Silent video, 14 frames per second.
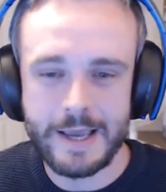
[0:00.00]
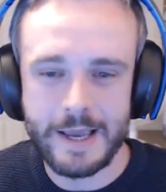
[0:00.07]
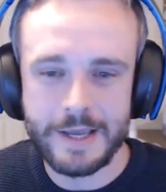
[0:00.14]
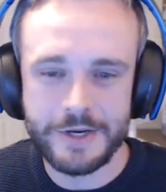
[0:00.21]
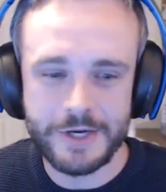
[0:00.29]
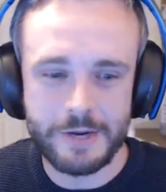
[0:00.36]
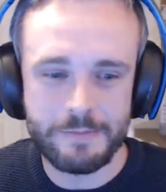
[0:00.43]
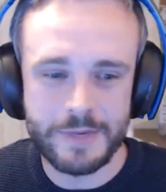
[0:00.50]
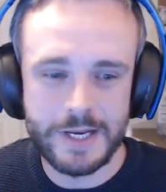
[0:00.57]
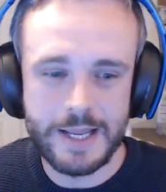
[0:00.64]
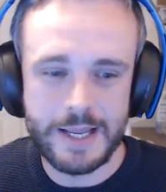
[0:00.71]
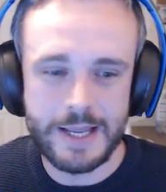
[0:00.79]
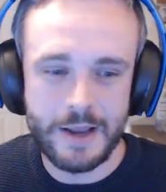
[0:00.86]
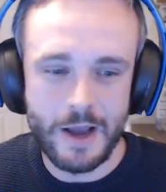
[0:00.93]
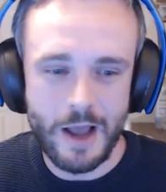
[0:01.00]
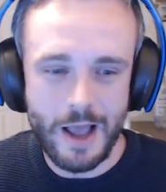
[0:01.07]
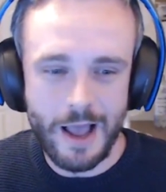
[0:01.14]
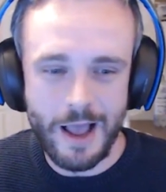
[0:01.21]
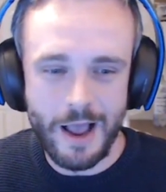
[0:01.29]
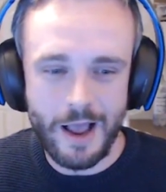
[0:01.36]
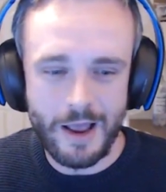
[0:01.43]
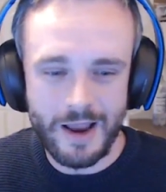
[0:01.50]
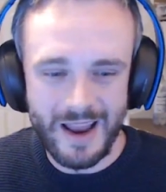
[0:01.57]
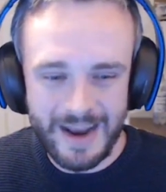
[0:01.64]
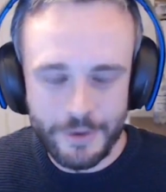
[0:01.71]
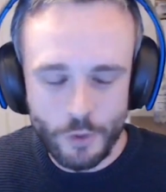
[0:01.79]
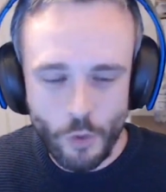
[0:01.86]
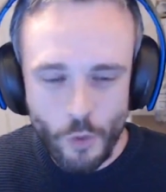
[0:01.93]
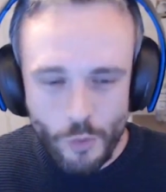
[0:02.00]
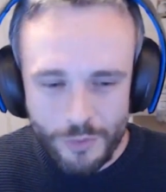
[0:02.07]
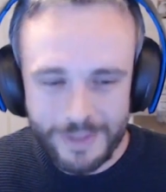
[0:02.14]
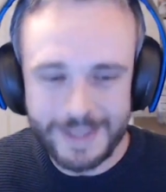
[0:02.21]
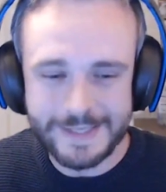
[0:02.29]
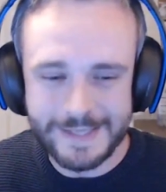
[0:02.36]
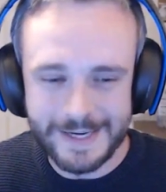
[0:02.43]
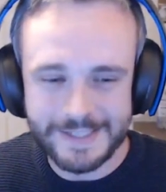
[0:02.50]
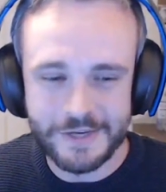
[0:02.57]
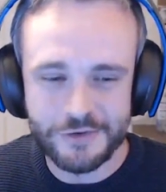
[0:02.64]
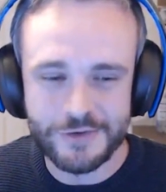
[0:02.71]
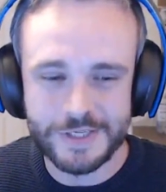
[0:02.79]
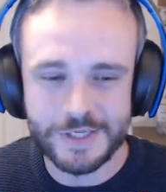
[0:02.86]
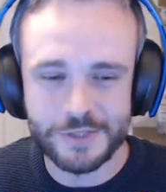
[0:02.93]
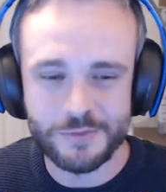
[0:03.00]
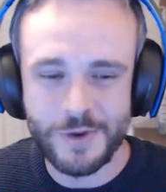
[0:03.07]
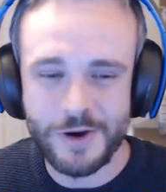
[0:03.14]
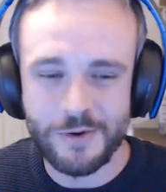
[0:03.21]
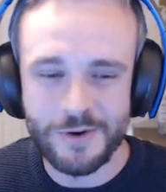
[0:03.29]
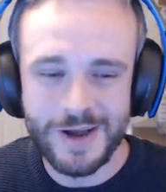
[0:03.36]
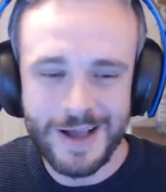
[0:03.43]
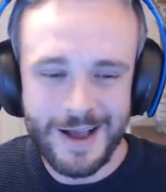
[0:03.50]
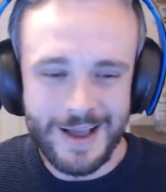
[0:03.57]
HMD and all these accessories as well.